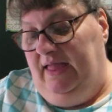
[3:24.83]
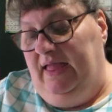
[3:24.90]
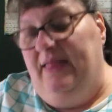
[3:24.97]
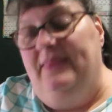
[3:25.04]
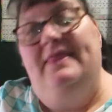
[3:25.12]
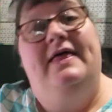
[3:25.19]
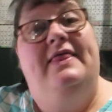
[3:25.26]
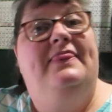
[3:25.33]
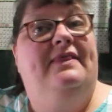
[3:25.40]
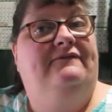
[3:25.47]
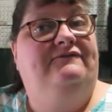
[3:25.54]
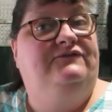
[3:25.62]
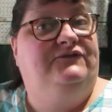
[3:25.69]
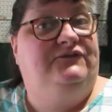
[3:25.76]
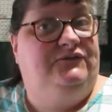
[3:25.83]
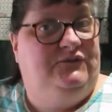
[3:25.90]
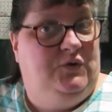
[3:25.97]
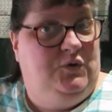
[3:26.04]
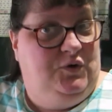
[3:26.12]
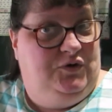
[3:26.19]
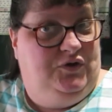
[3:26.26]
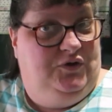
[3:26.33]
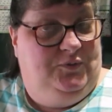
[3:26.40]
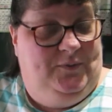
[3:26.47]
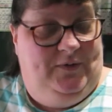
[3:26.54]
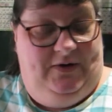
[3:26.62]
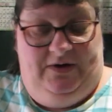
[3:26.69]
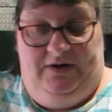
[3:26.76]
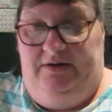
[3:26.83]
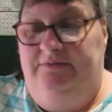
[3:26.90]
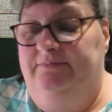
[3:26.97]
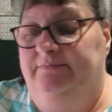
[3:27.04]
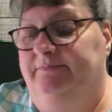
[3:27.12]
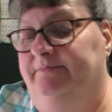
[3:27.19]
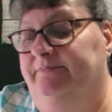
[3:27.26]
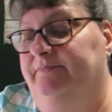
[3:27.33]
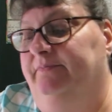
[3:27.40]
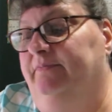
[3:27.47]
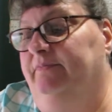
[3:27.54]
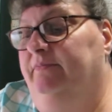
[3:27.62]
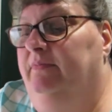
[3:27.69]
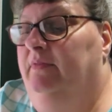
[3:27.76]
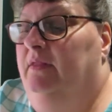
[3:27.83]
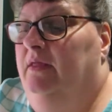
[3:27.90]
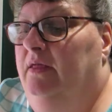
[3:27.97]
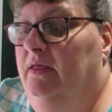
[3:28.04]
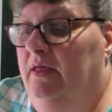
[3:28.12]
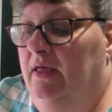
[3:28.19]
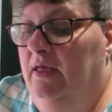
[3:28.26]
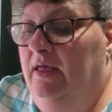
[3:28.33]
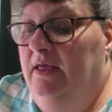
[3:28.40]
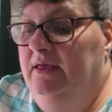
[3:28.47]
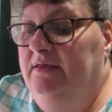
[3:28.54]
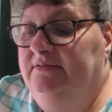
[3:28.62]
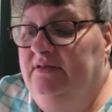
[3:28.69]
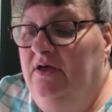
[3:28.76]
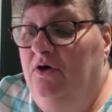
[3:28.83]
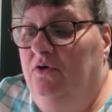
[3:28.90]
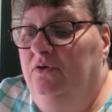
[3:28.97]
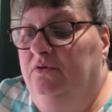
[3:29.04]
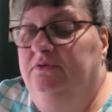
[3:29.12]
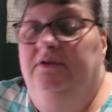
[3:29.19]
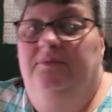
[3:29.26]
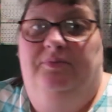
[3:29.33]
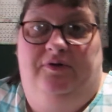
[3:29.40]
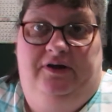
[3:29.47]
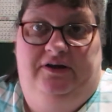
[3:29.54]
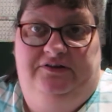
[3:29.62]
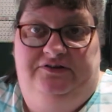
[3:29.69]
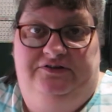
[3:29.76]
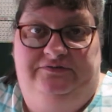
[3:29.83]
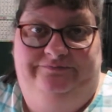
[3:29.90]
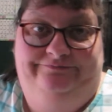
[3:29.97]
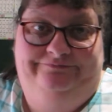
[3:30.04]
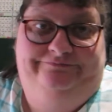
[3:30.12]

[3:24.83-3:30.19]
And then the fourth one is called the bridge.